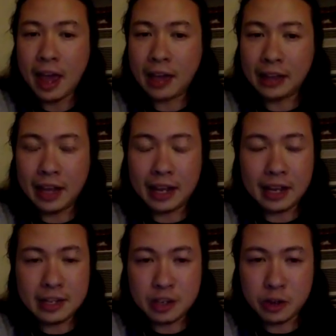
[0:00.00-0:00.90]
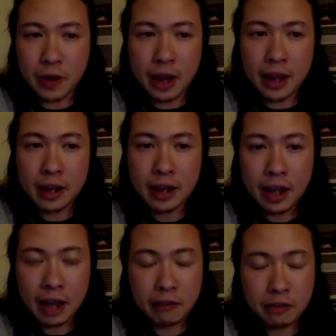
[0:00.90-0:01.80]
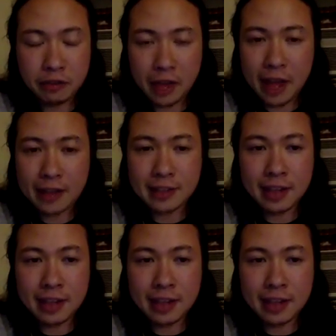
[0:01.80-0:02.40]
and let it integrate and reflect,